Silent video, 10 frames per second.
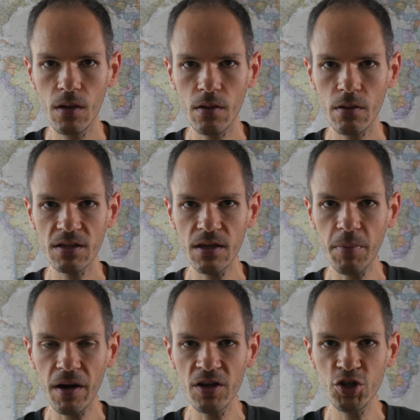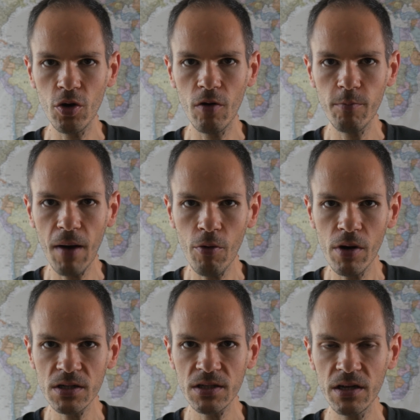The separation of
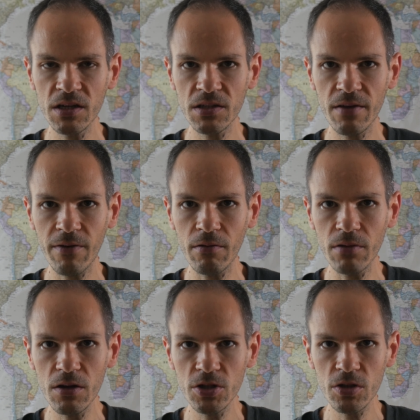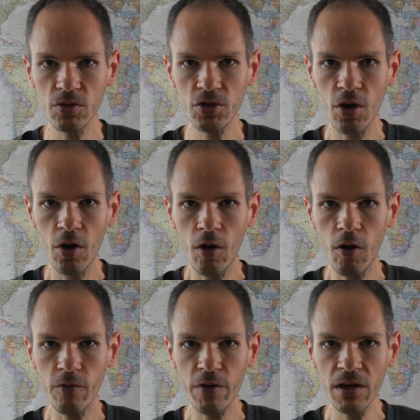powers is the foundation
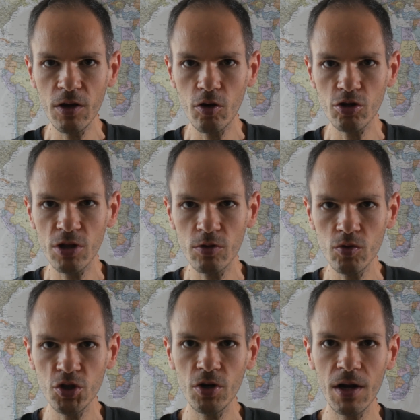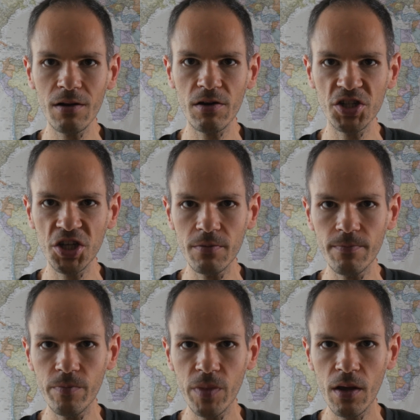of any constitutional
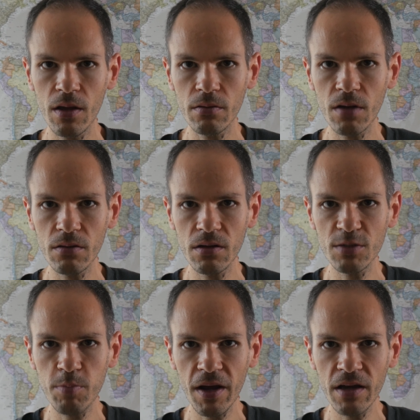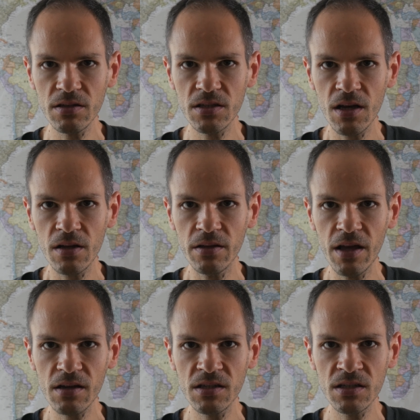regime. That explains the
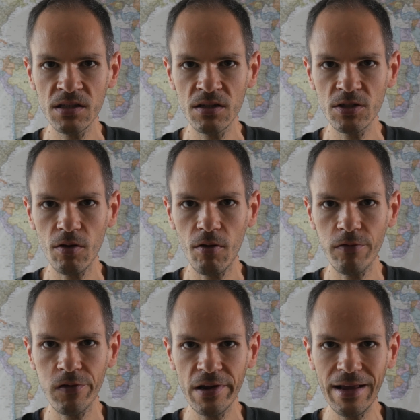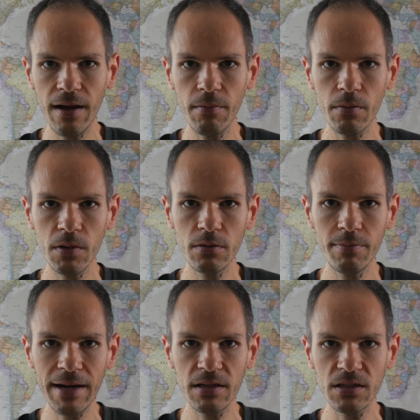existence of three government
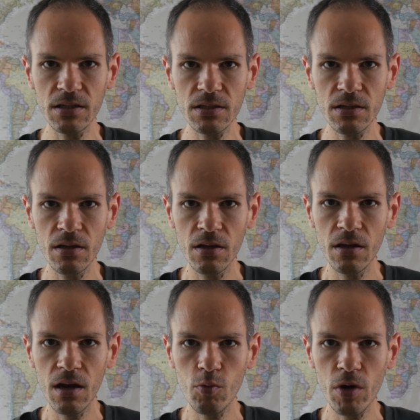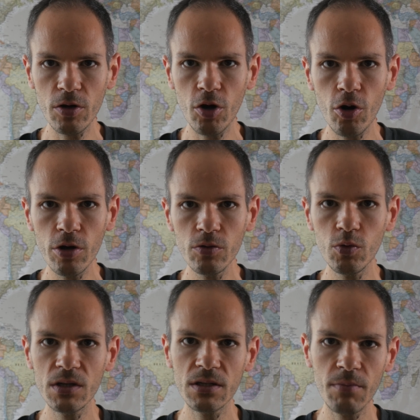branches. Here we are going to
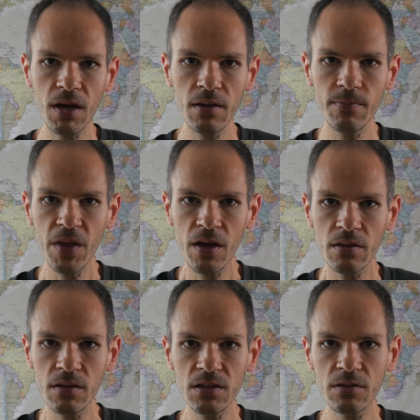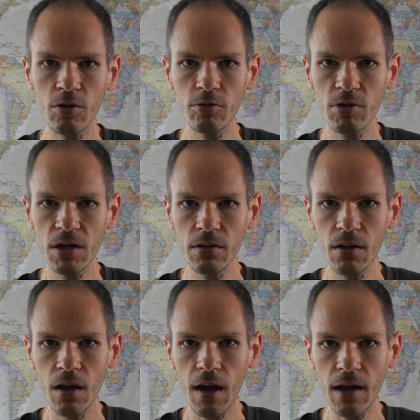examine this doctrine
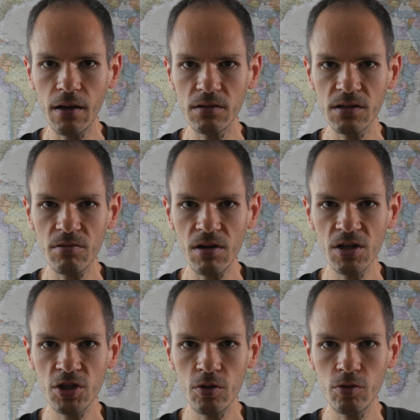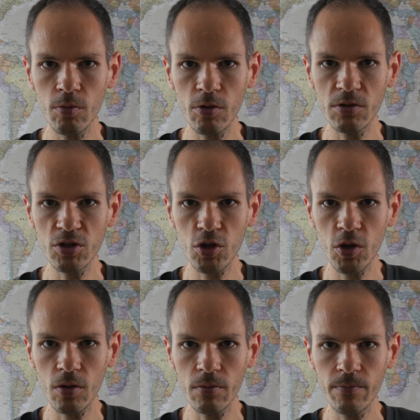and its relation to Montesquieu.